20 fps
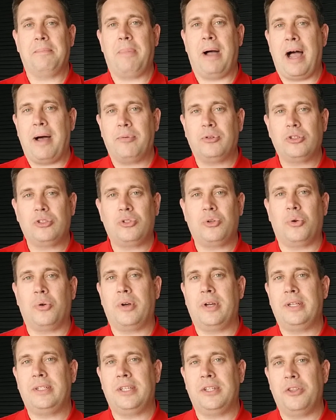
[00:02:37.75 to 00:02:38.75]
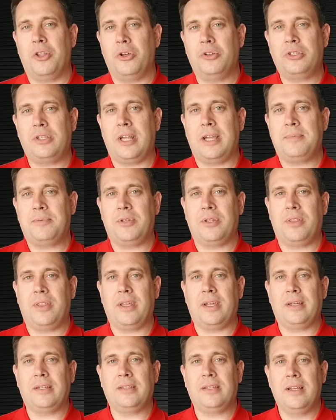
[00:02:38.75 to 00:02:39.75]
Bible stories and those types of
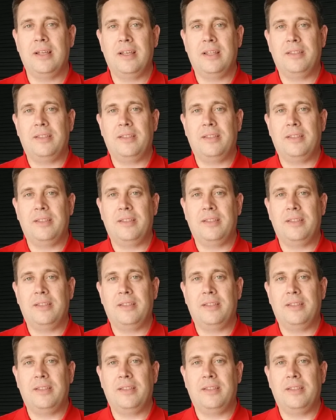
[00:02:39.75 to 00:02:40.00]
things